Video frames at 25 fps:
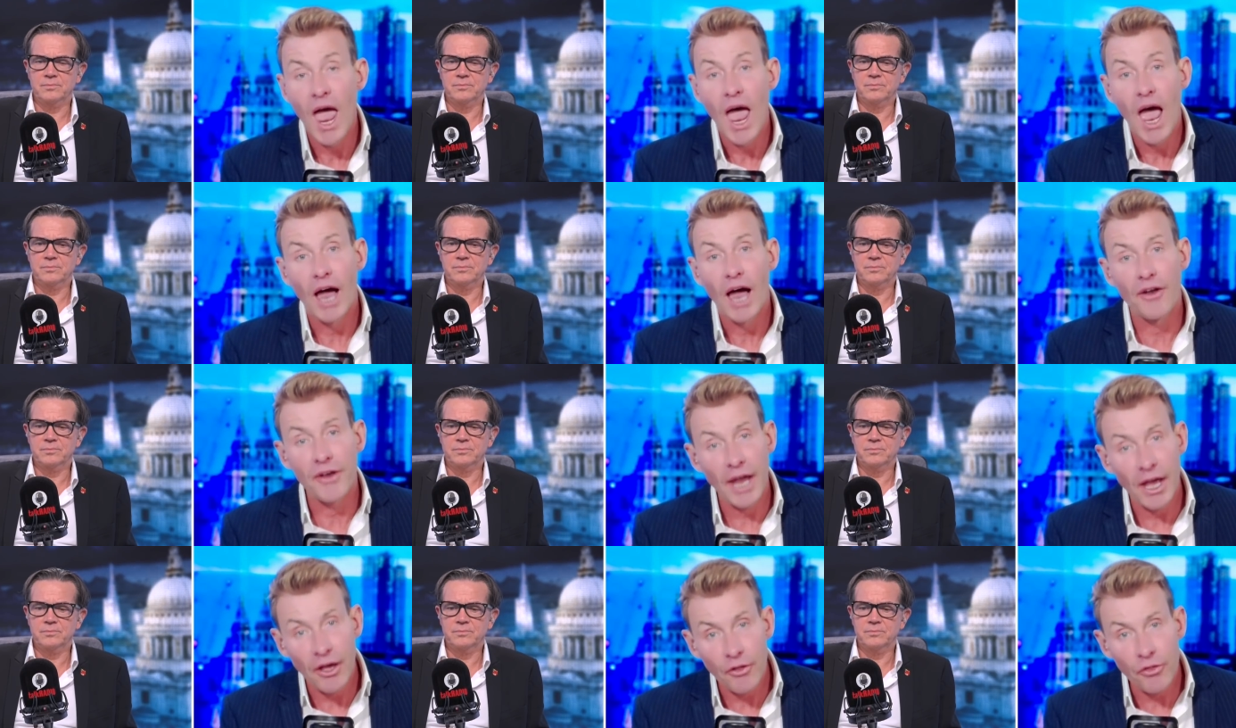
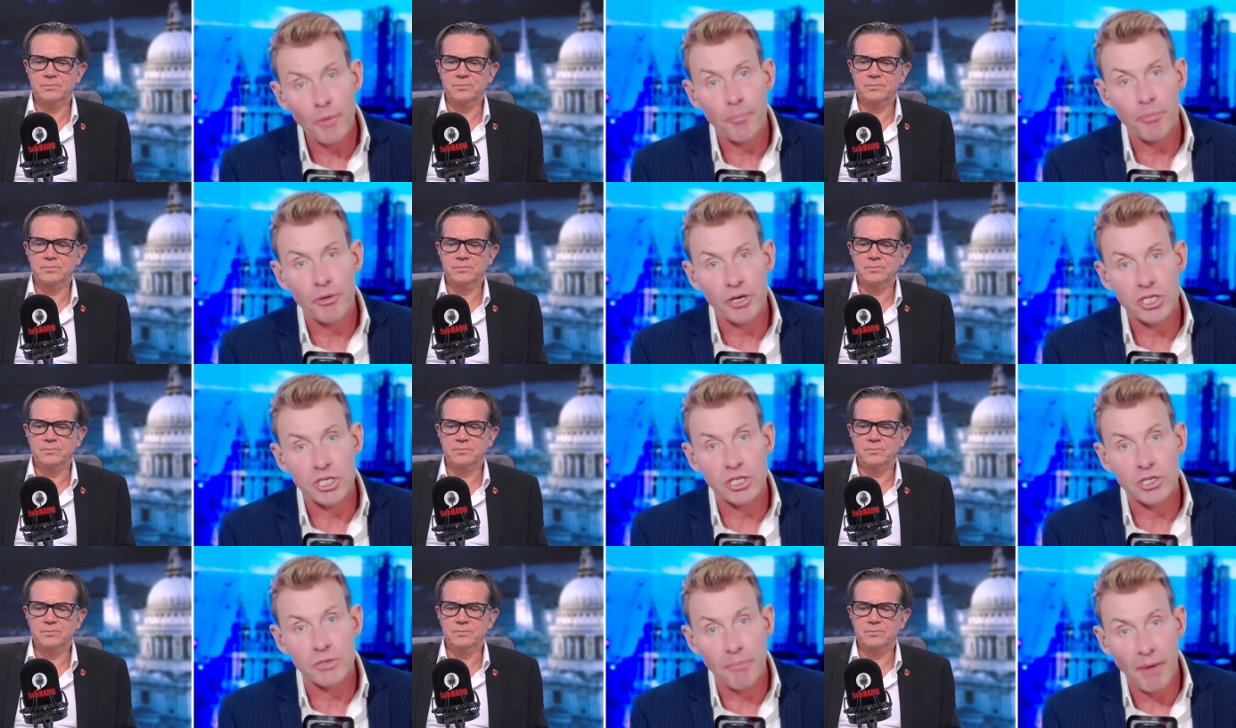Speaker 1: And now the
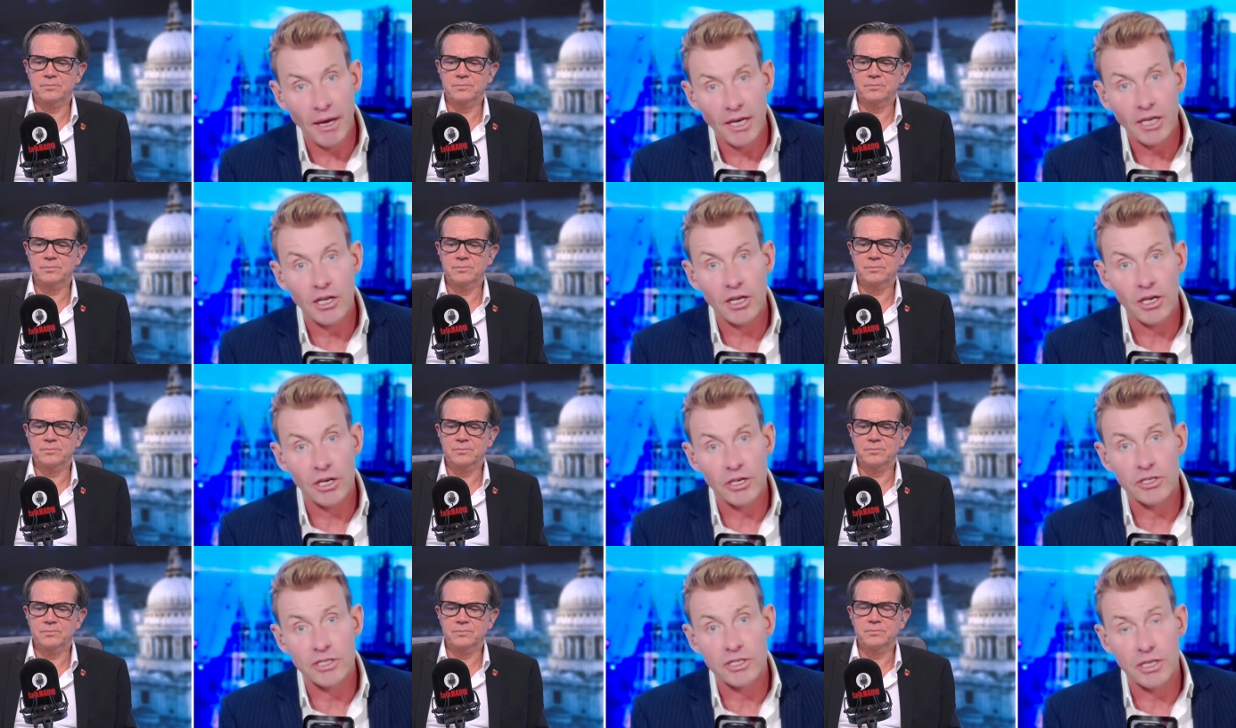British
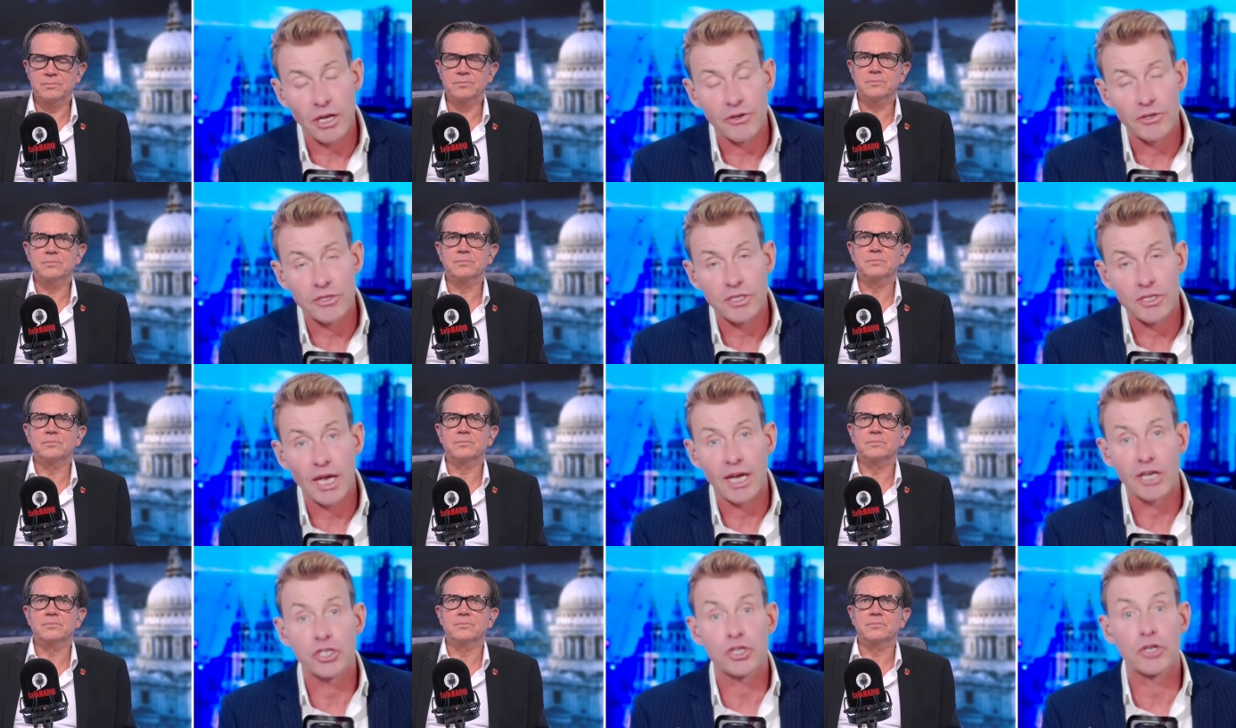Medical
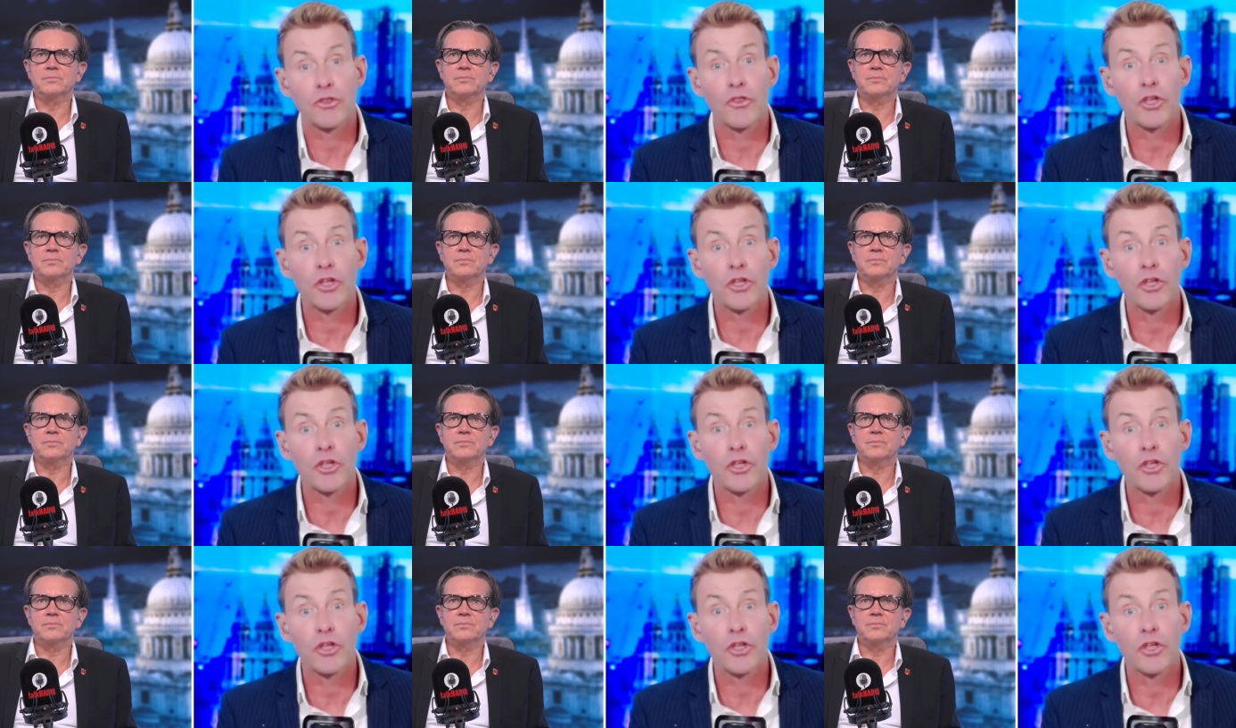Association,